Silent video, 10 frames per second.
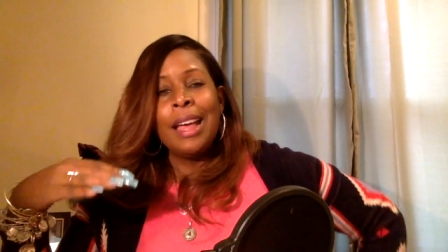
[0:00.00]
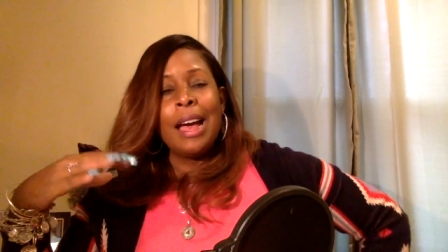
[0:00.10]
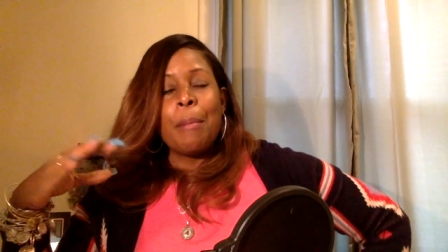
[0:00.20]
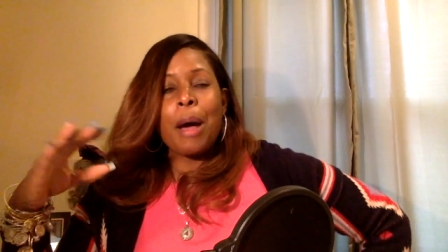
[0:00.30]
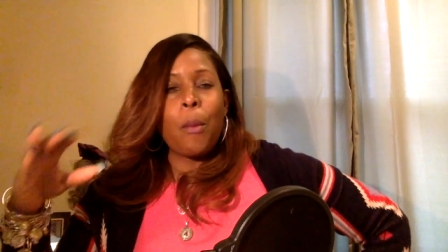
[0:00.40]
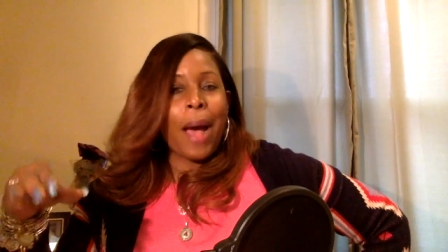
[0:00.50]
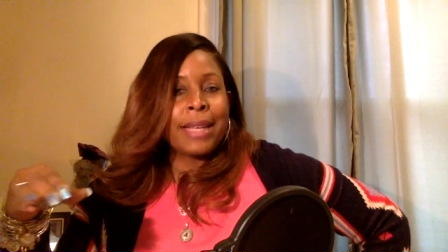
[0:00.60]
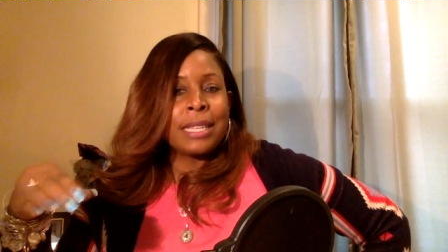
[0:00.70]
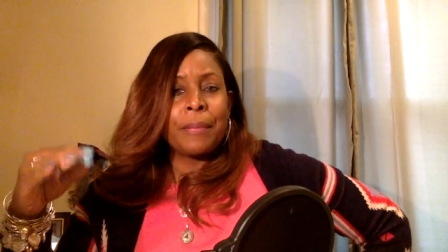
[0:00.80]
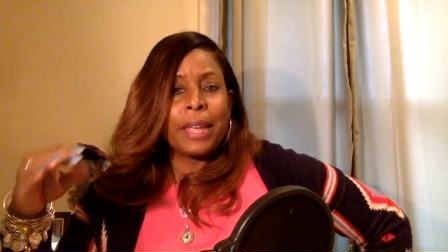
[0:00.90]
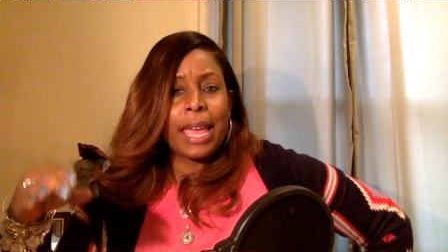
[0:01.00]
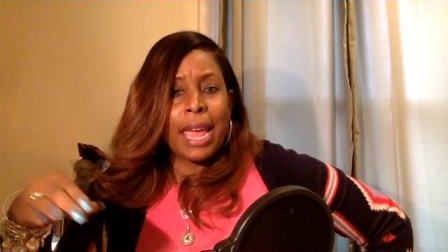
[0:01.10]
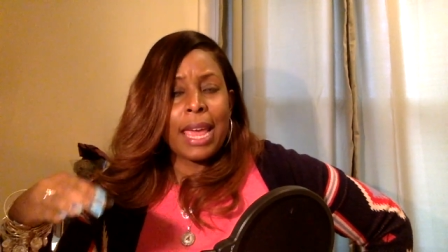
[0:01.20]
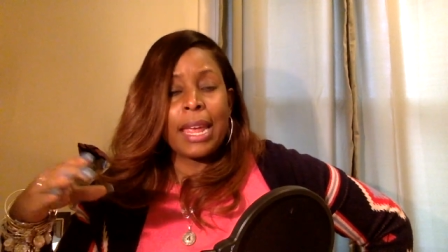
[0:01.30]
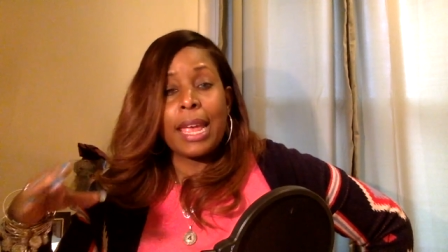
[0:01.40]
about why something
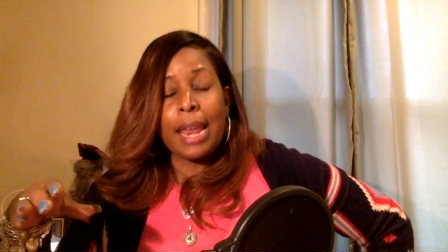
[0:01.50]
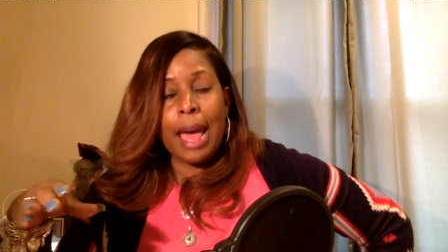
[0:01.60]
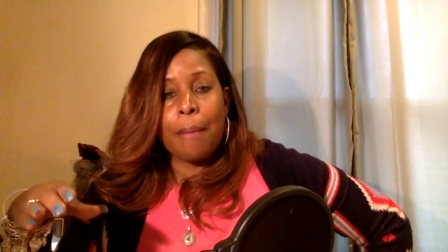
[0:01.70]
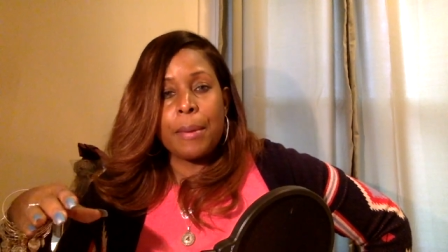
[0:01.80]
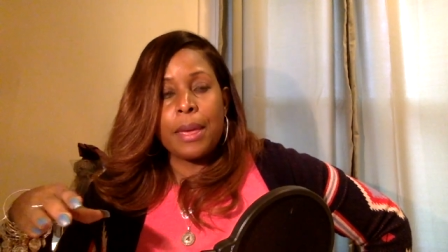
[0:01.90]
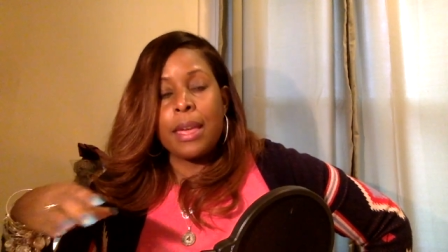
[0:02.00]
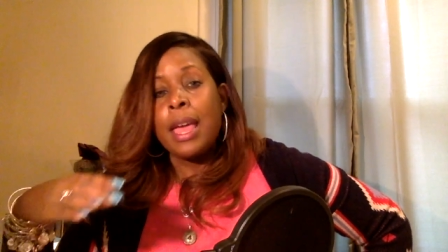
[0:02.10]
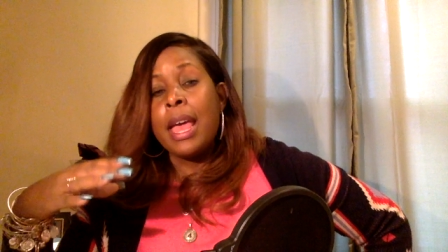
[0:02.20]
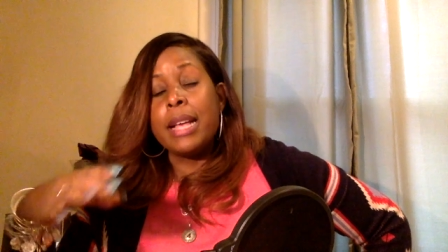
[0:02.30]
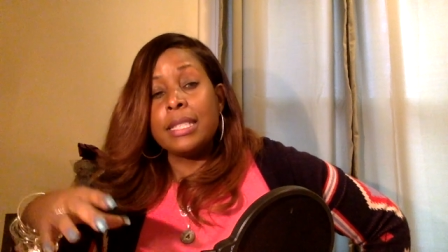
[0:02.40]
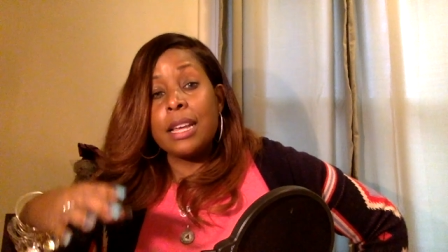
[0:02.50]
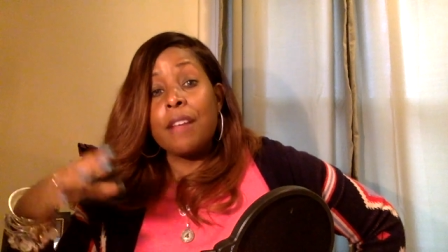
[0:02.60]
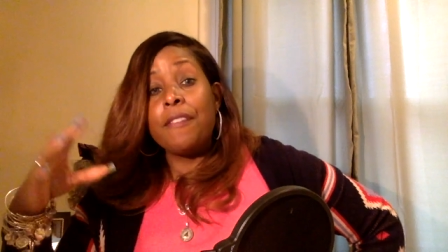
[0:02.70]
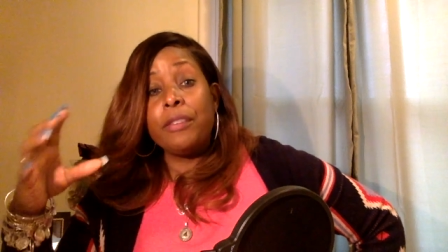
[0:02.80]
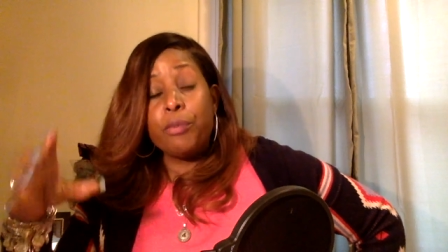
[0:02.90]
can and cannot be, instead
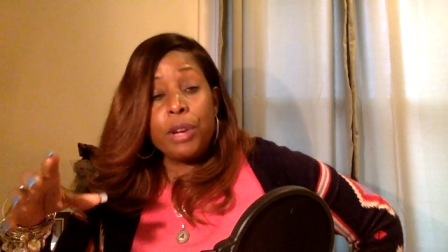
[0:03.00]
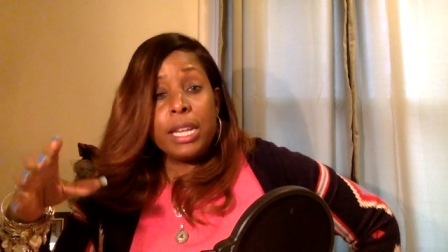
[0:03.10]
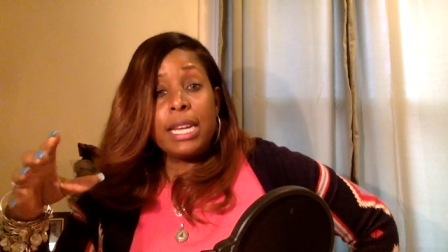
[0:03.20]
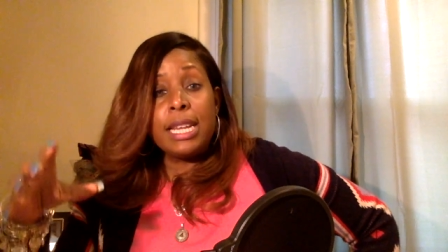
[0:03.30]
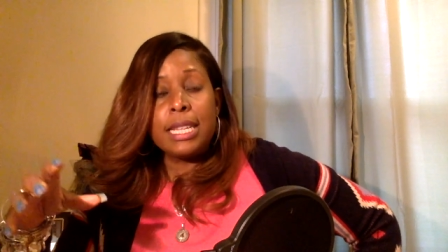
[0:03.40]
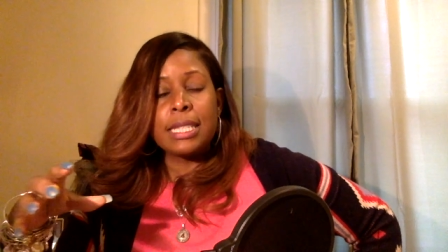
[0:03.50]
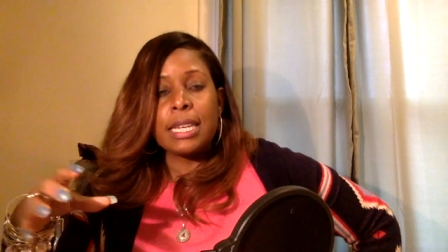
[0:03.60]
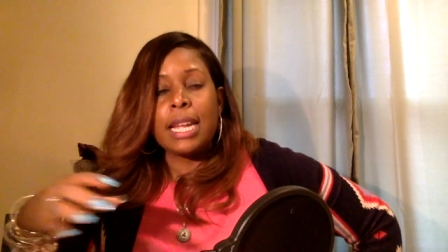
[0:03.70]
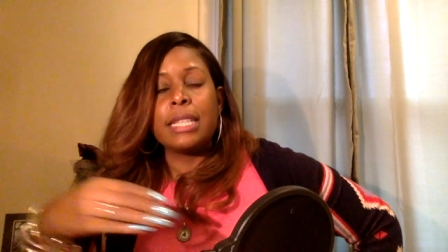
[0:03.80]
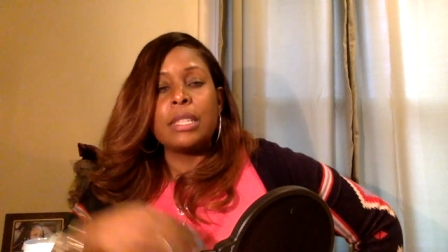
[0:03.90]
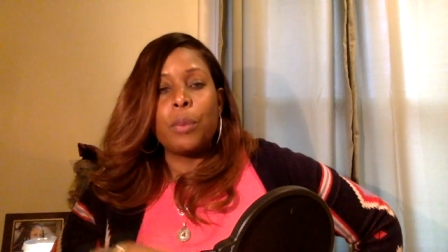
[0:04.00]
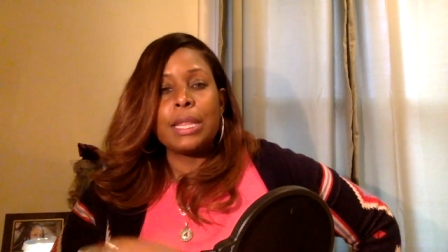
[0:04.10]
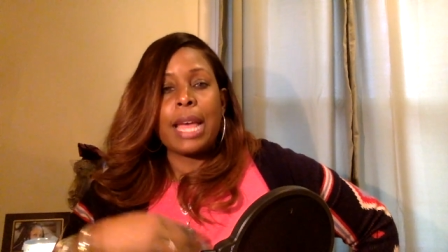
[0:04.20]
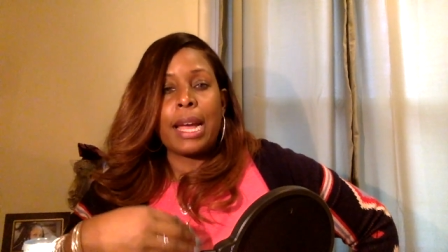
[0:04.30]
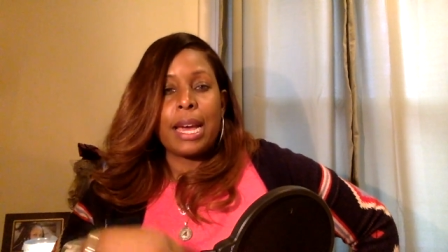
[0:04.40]
of really listening to
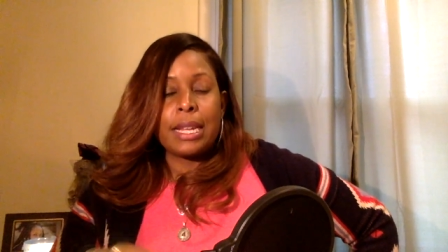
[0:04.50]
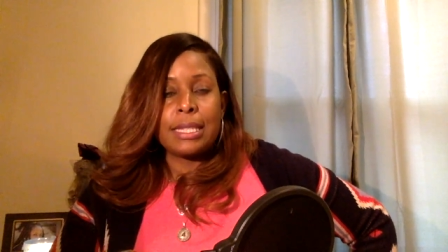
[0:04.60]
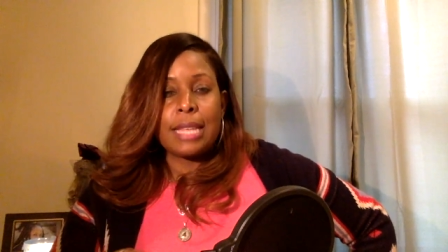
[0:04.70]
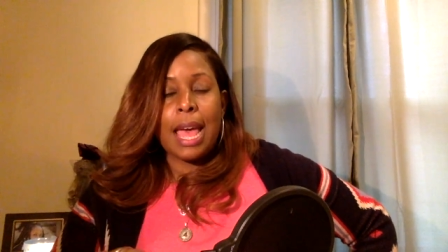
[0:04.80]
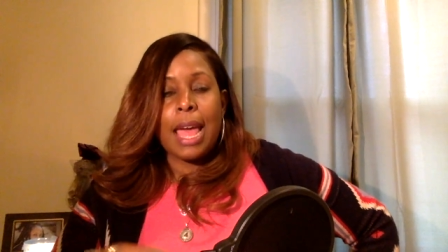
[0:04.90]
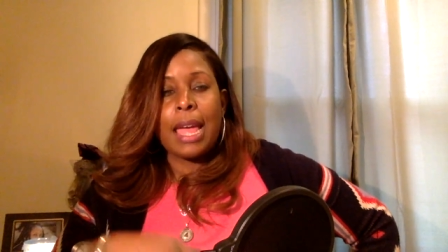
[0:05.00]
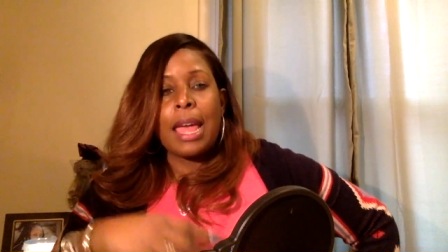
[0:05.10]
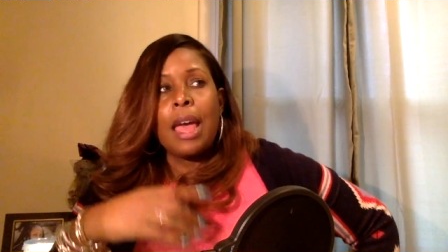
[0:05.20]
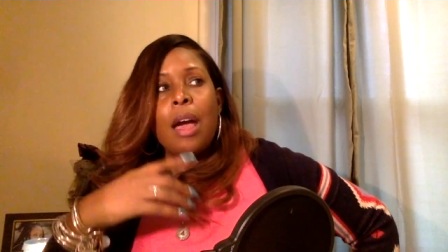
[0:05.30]
what that gut is saying.